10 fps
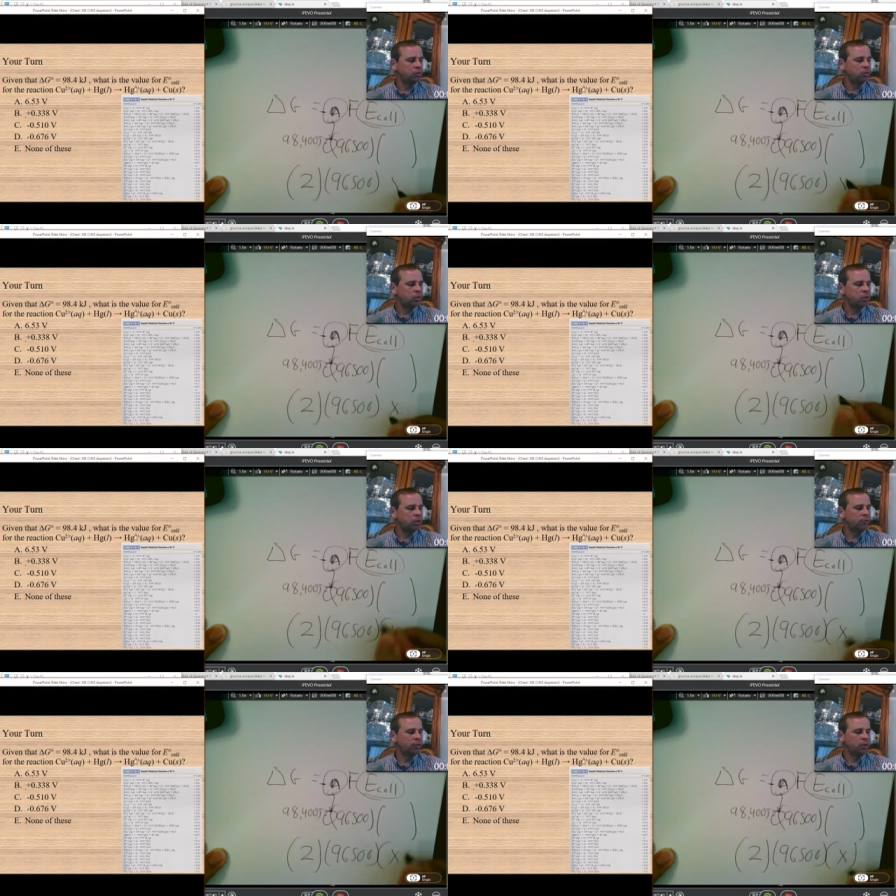We're
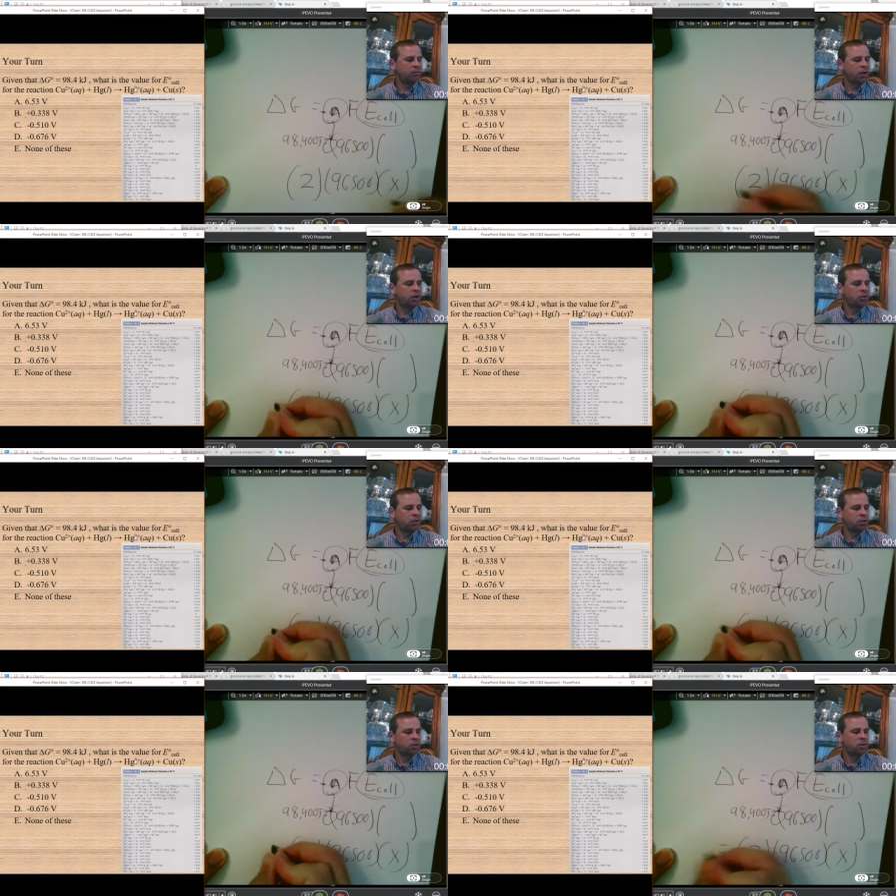looking for this value
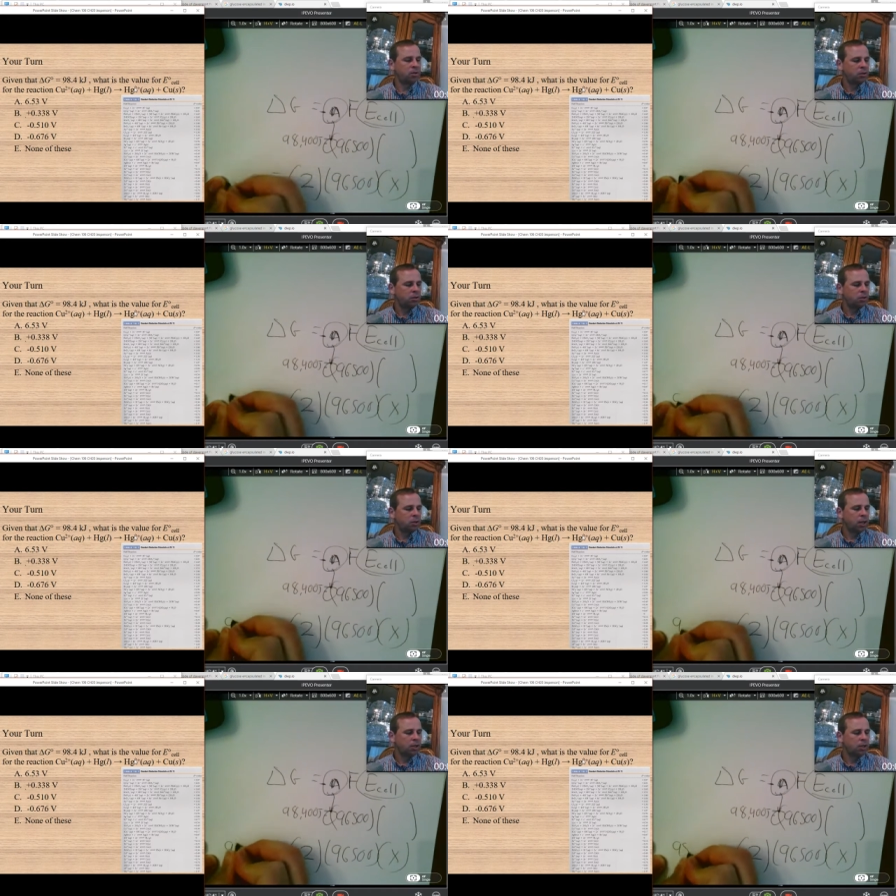here,
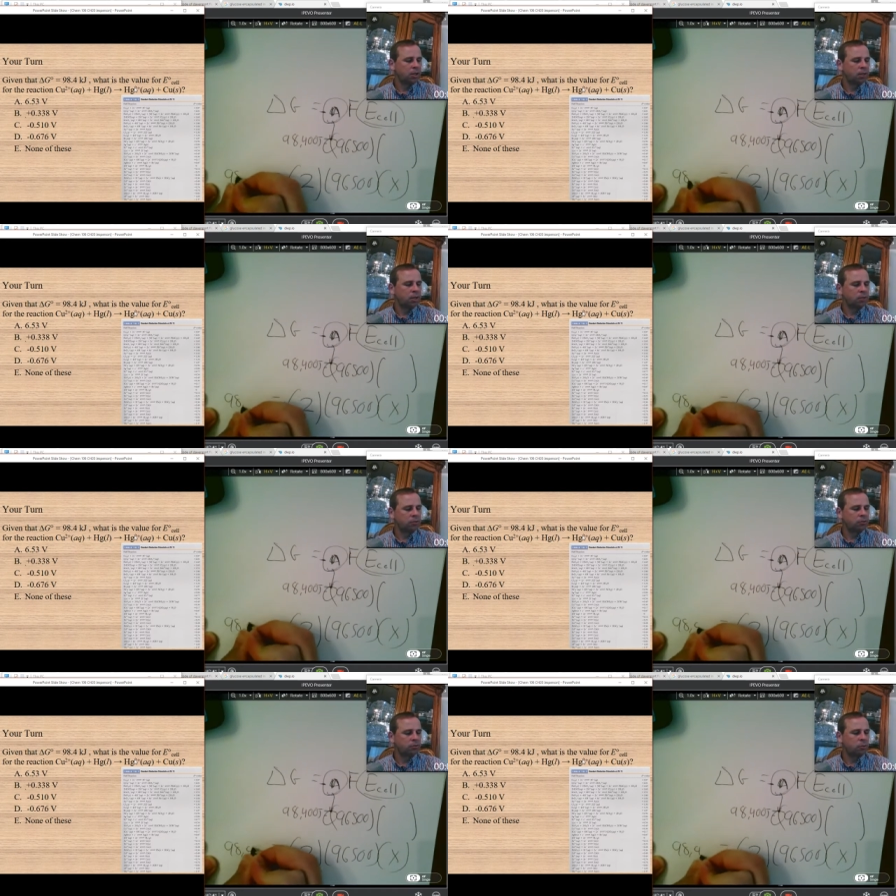
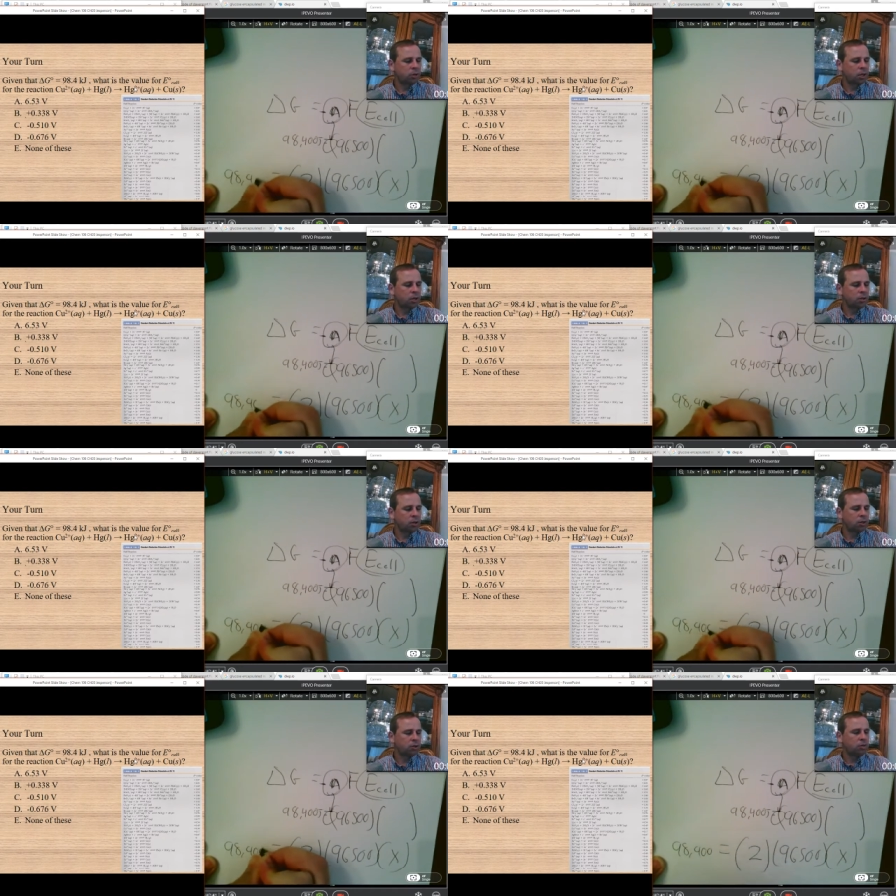
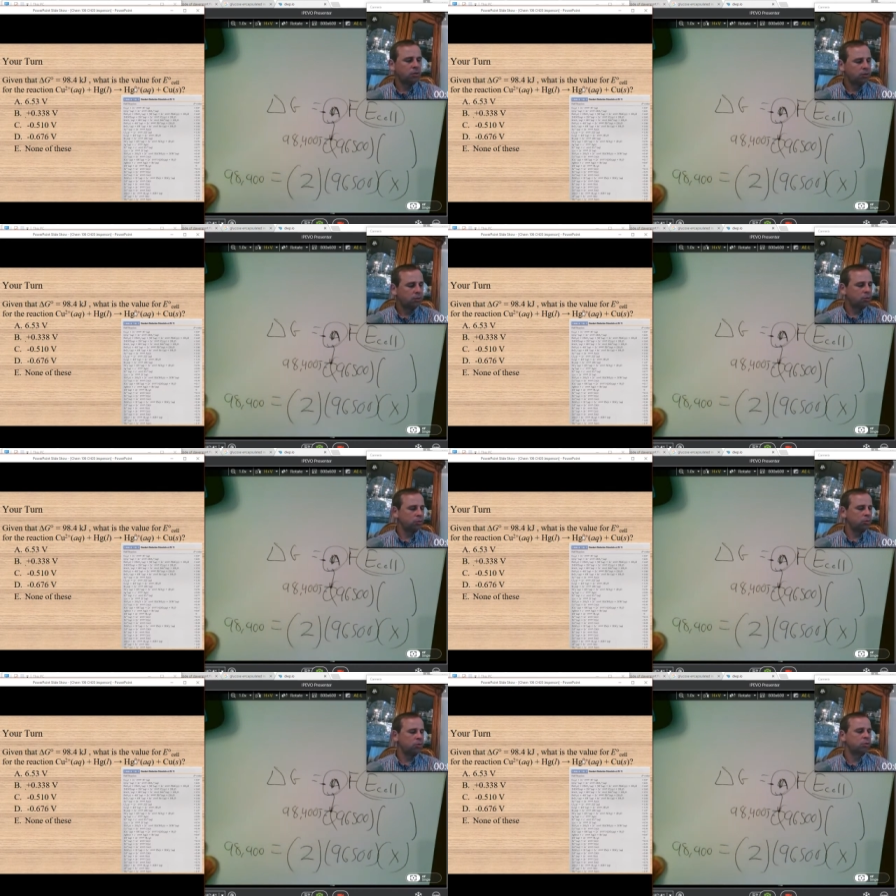98,400
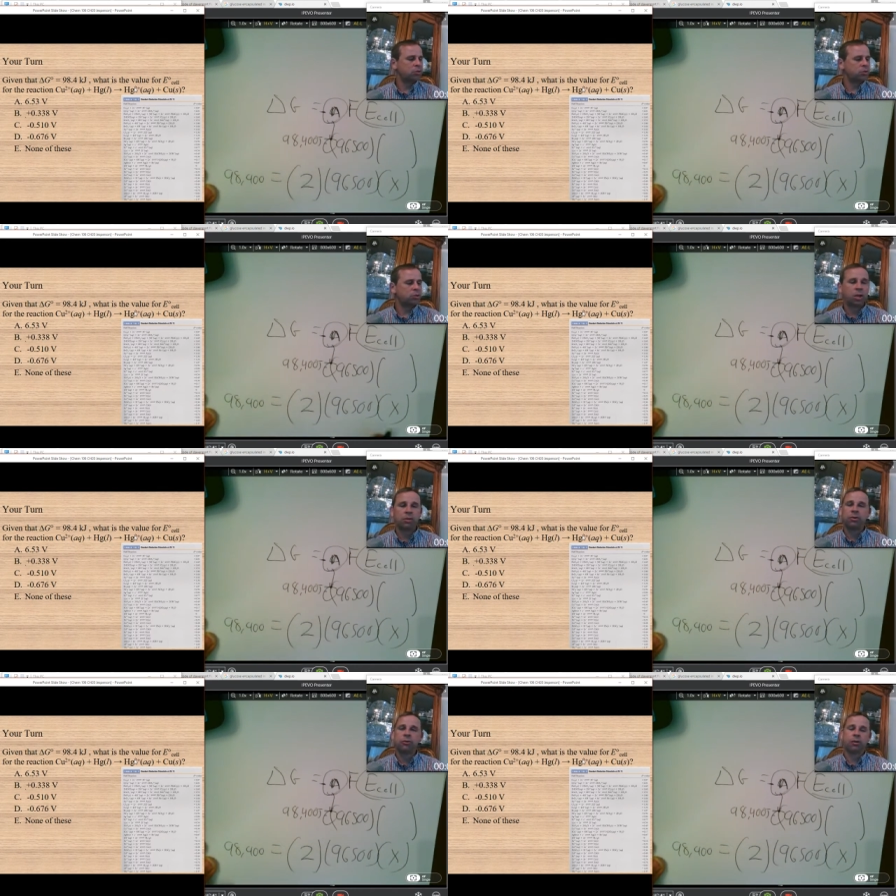joules. So
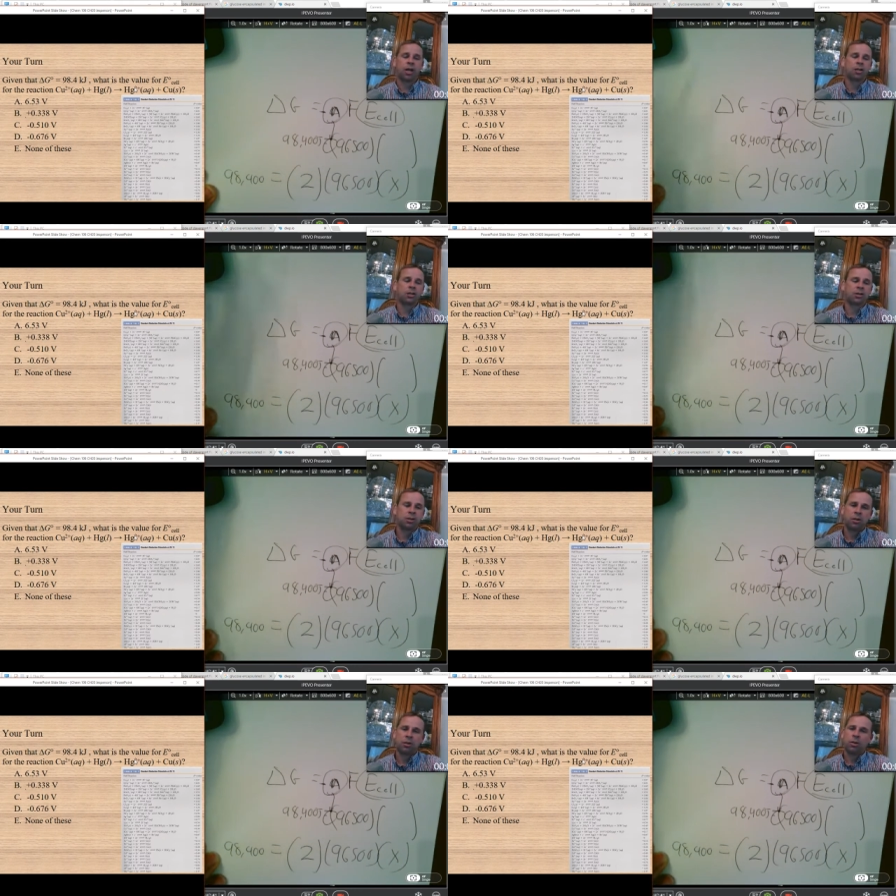solving for x,
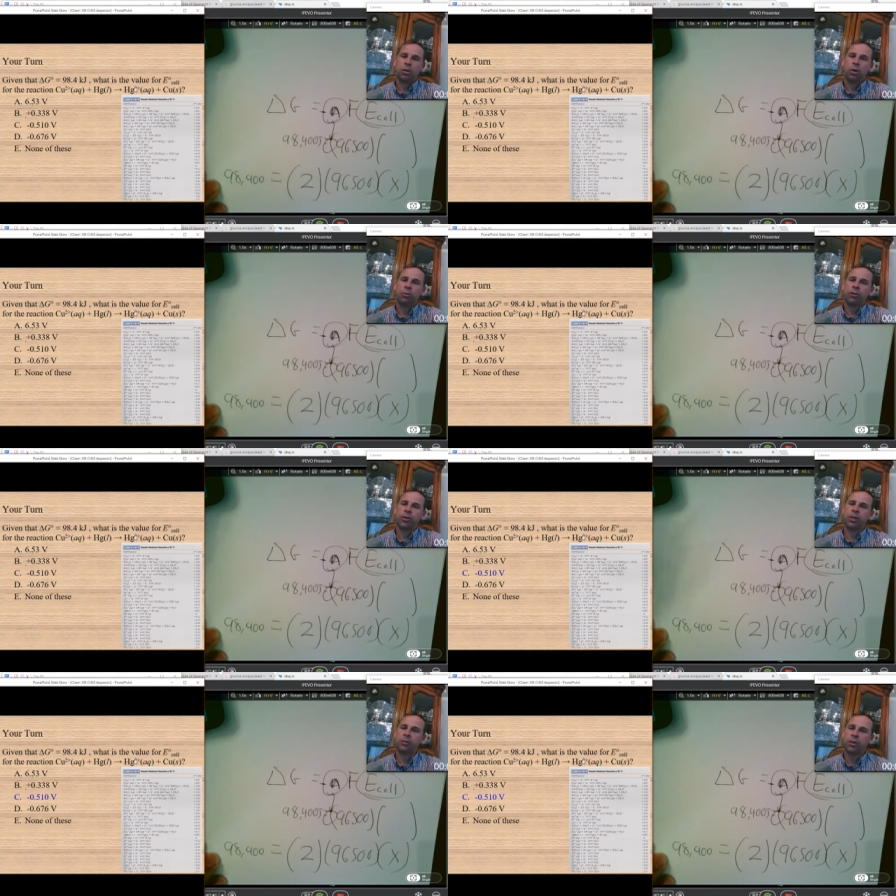
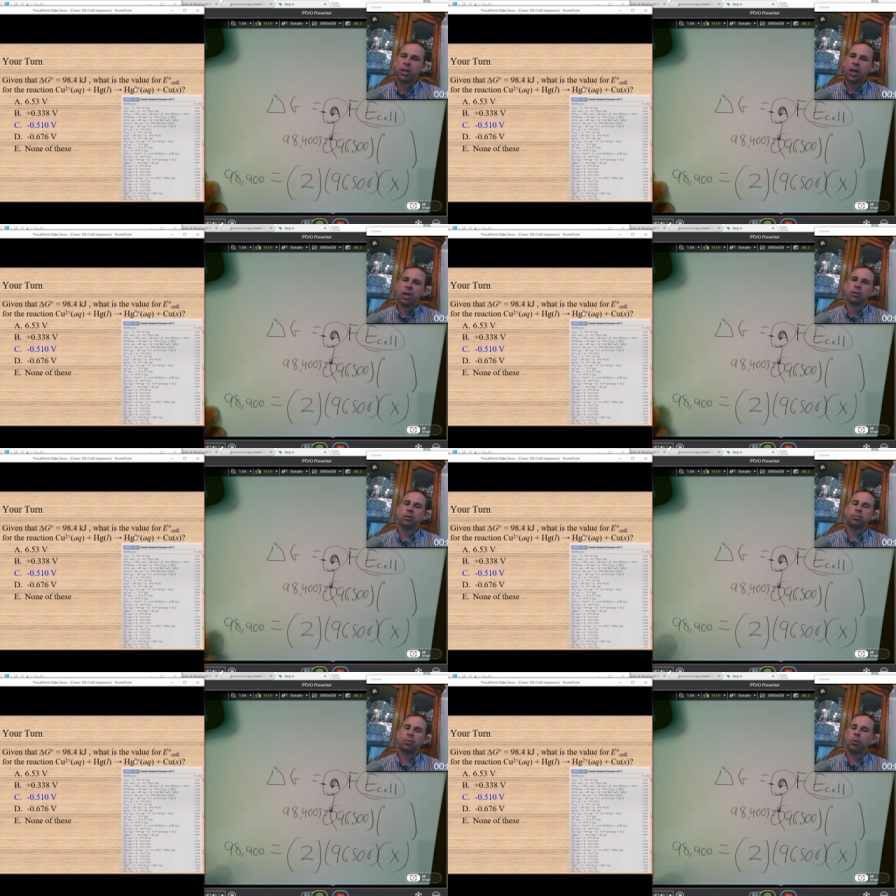hopefully we got
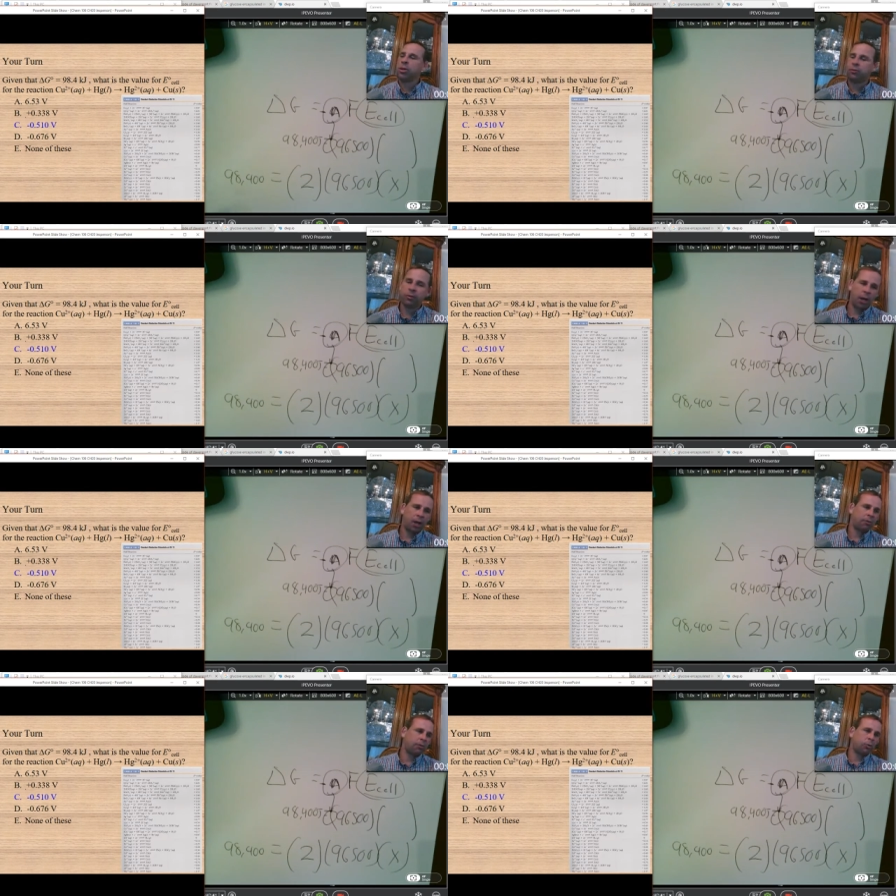
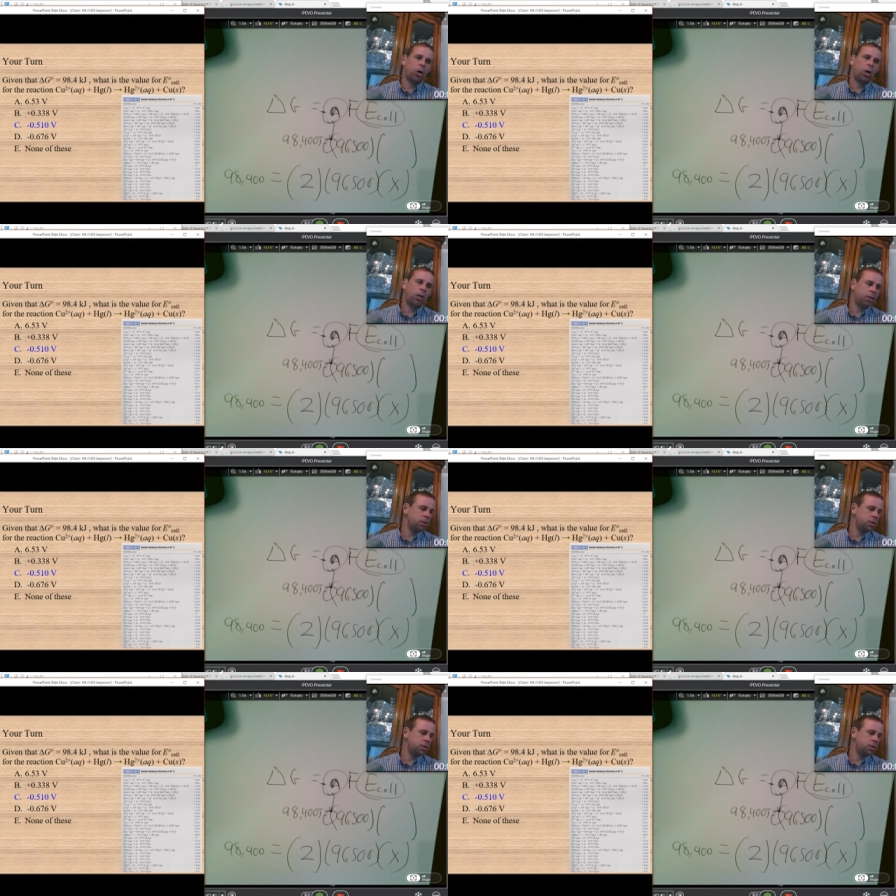0.510.